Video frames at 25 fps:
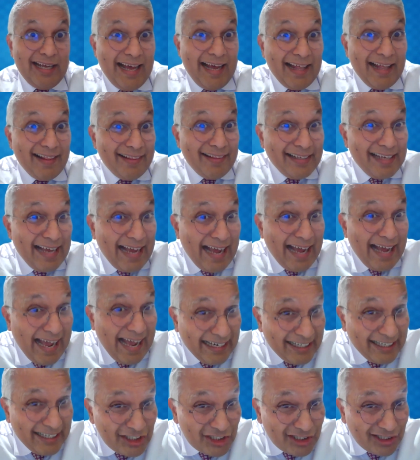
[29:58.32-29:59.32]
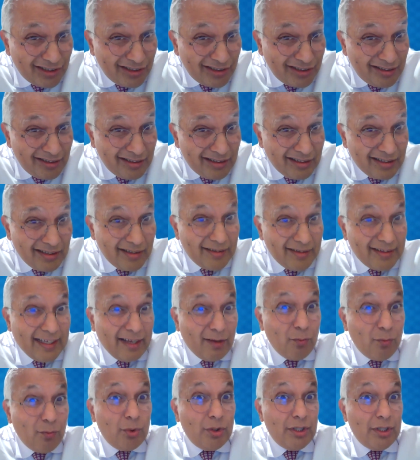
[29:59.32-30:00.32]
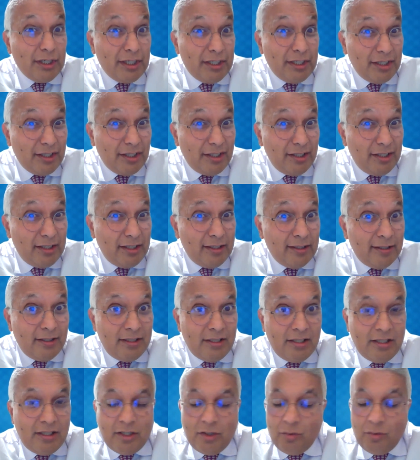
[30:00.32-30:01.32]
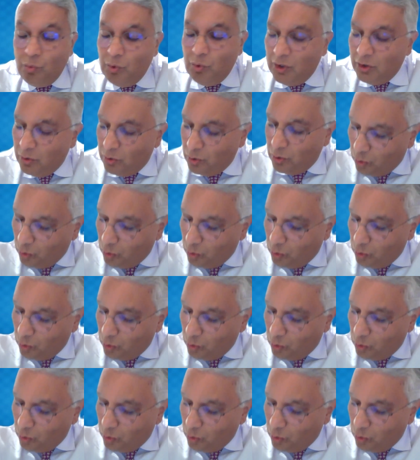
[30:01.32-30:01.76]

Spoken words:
And the action that will occur will